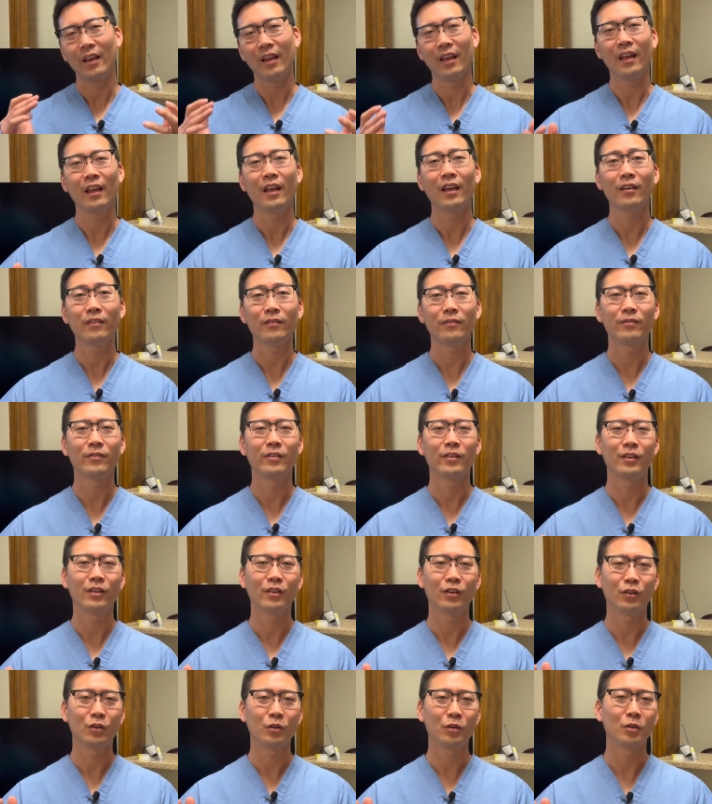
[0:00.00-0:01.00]
If
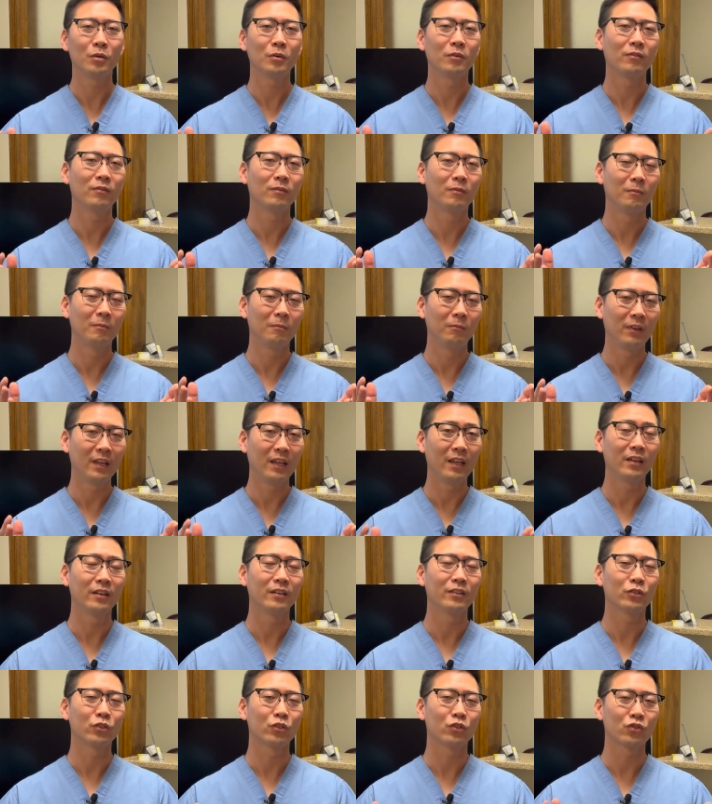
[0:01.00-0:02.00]
you
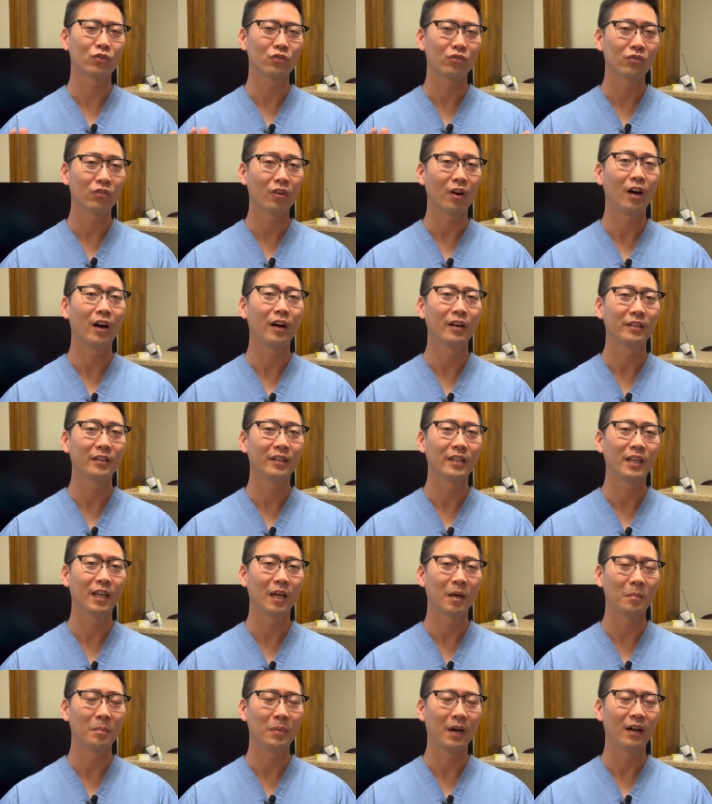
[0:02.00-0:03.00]
feel strongly
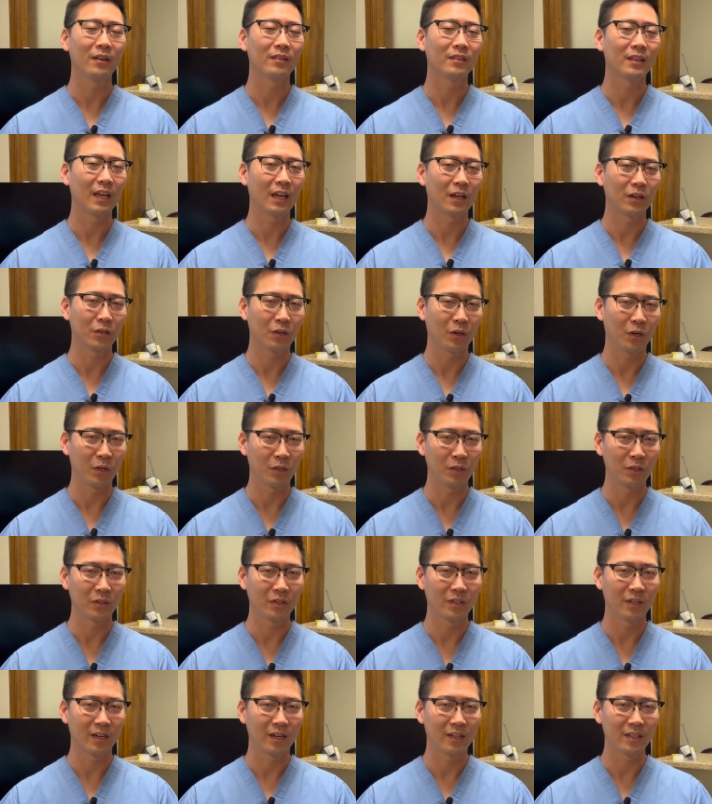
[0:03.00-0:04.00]
about that
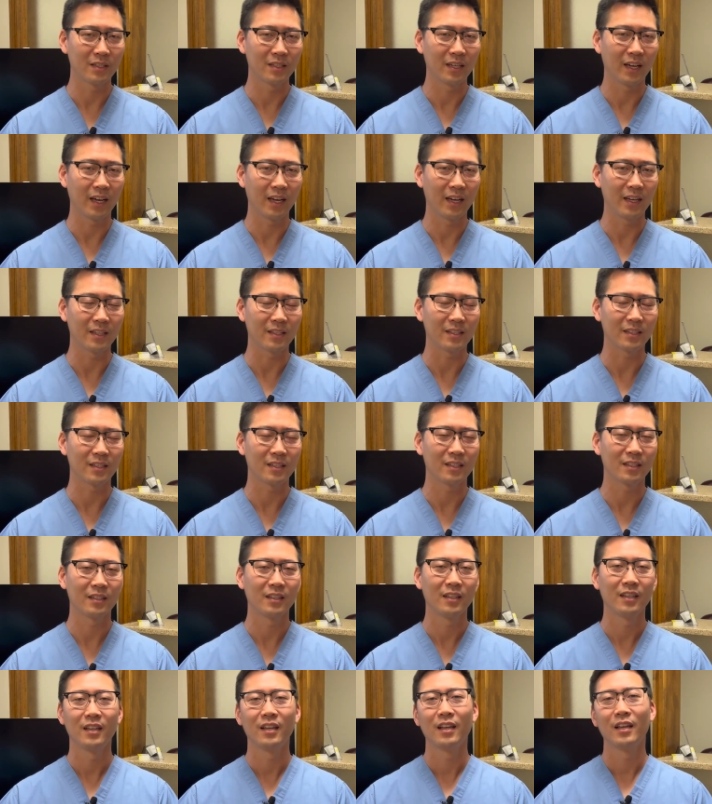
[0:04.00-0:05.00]
Cologuard test,
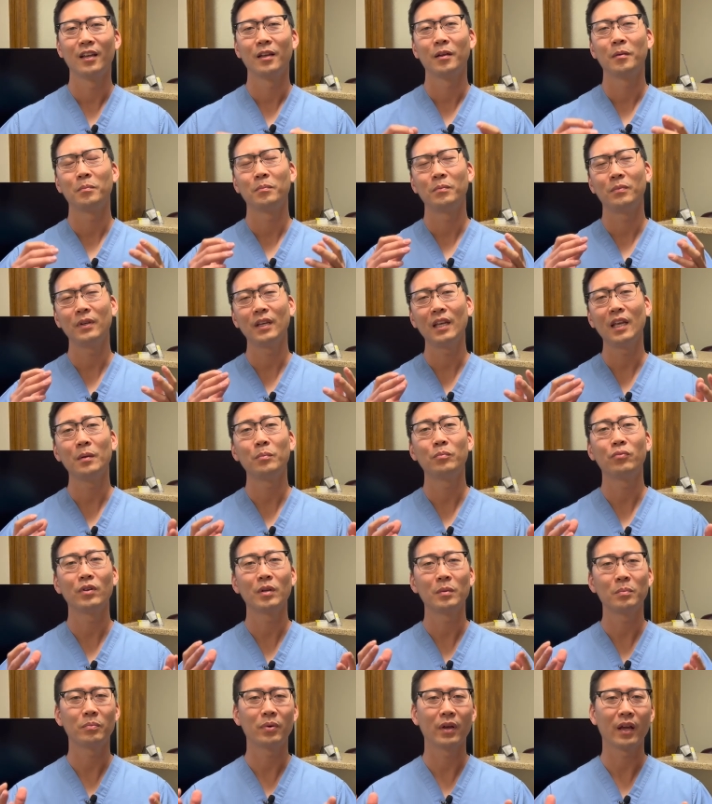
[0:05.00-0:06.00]
be
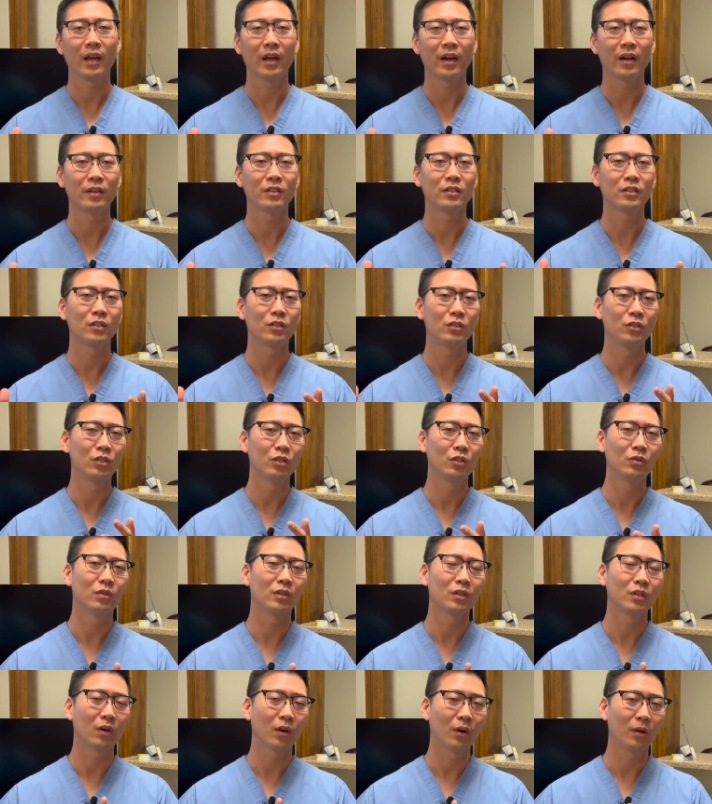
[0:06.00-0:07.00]
prepared to
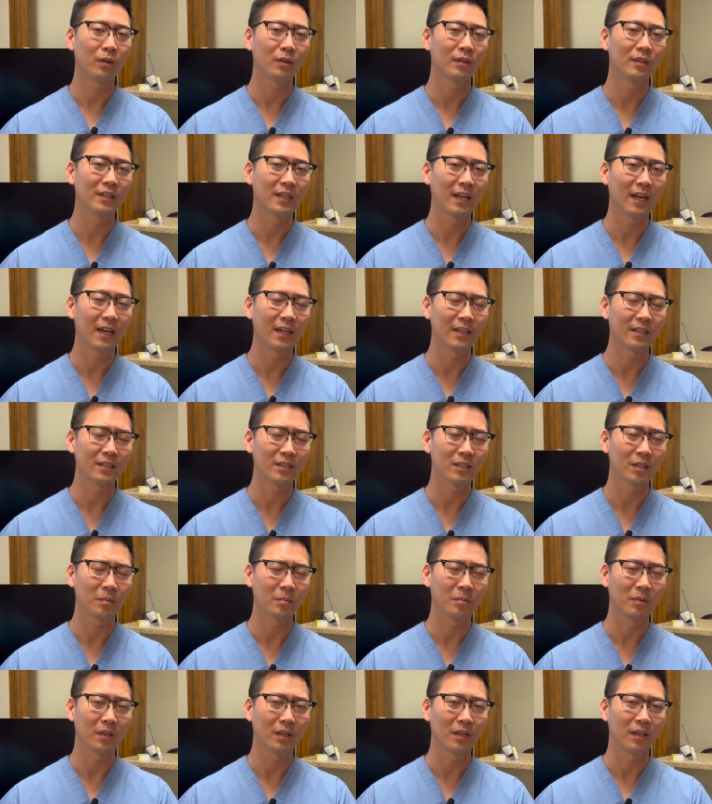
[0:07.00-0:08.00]
do a
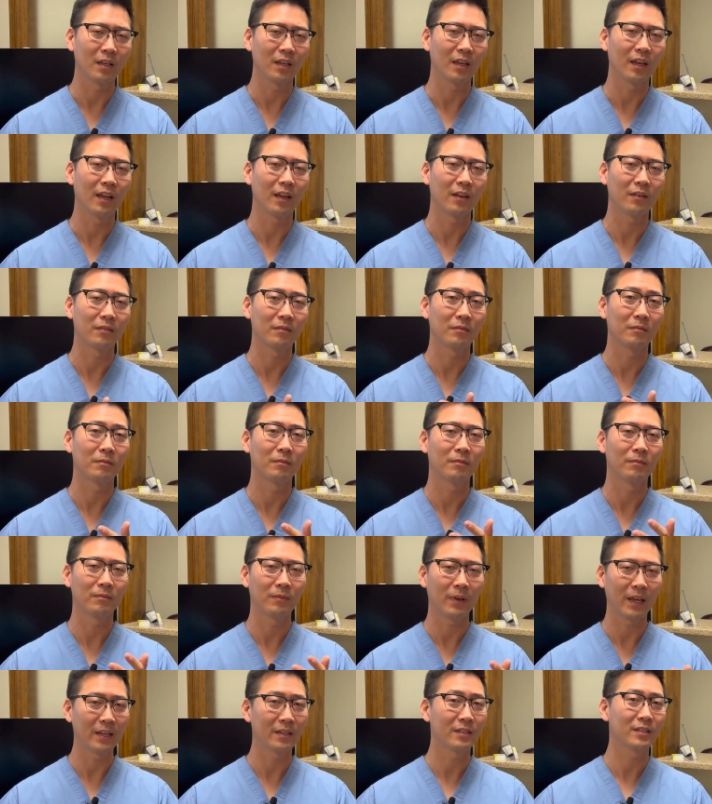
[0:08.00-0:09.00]
colonoscopy and
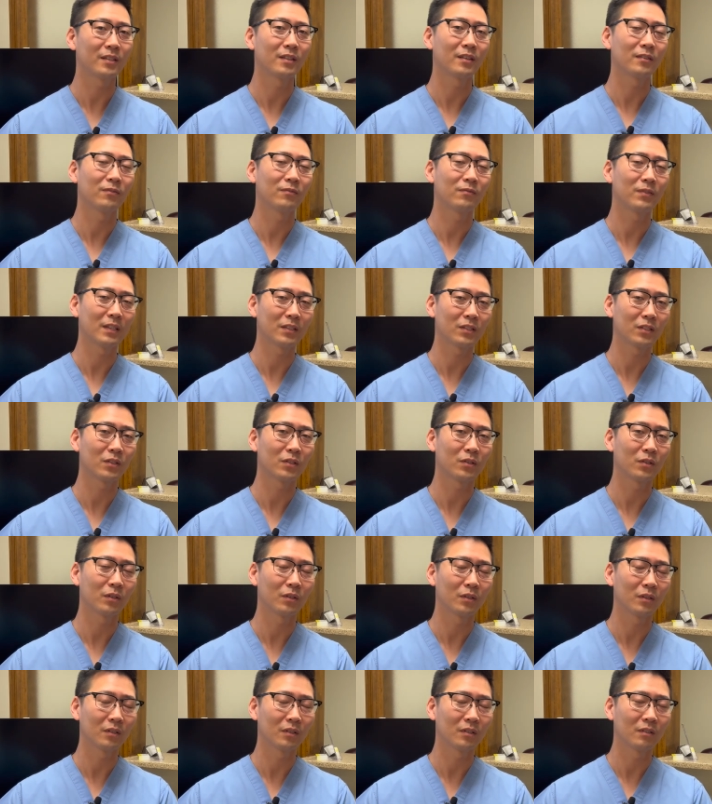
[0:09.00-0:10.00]
face the
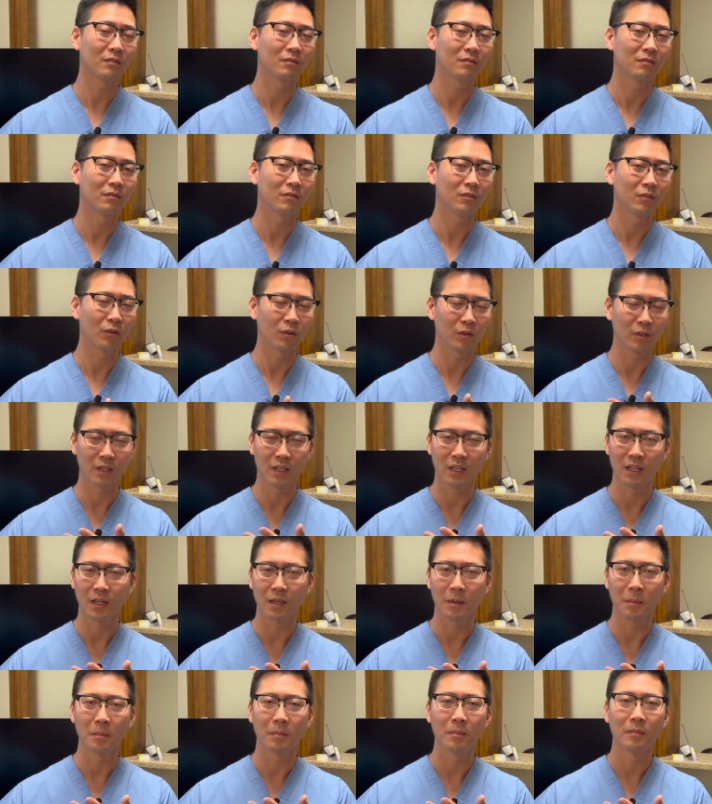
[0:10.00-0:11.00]
fiscal or
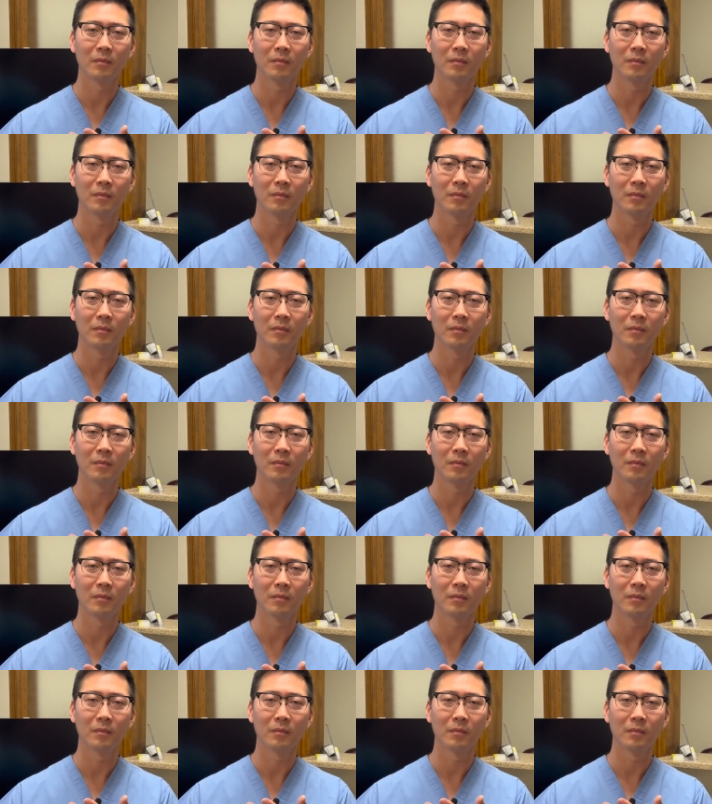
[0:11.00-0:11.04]
the